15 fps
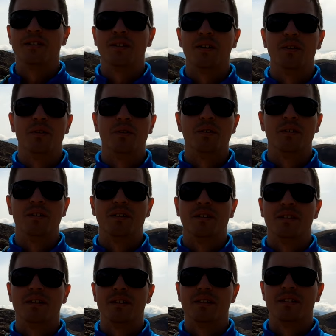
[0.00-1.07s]
So
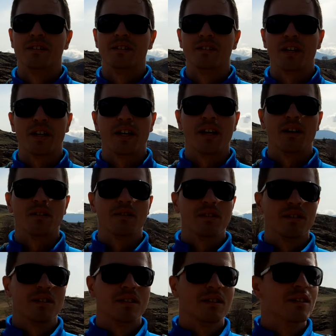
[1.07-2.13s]
check it out.